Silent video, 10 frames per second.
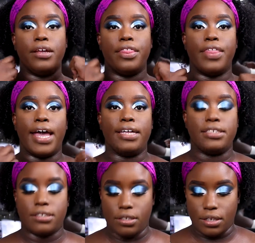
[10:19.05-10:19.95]

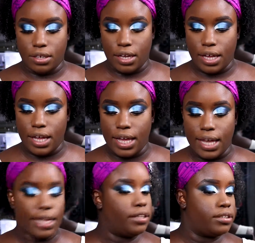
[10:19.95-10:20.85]
that's
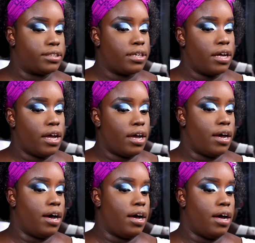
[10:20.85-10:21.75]
it.
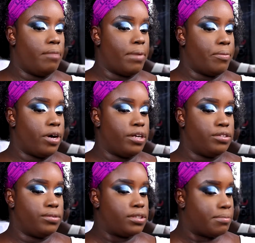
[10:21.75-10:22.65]
I'm gonna
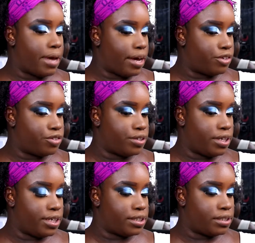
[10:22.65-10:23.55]
do some
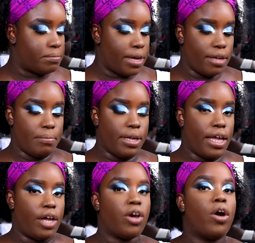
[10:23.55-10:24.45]
extraness maybe
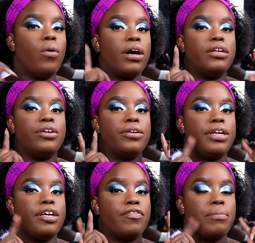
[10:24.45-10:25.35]
and go
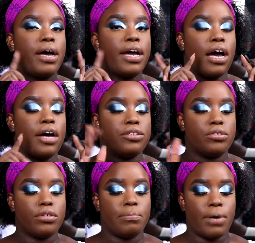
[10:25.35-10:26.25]
underneath my
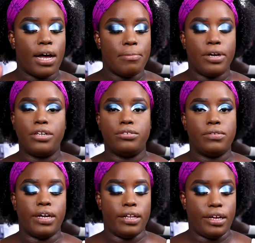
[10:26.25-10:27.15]
contour, but I'm gonna do
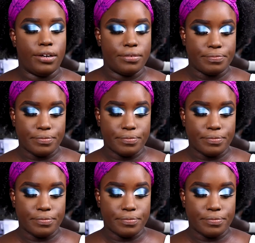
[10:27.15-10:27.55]
that later.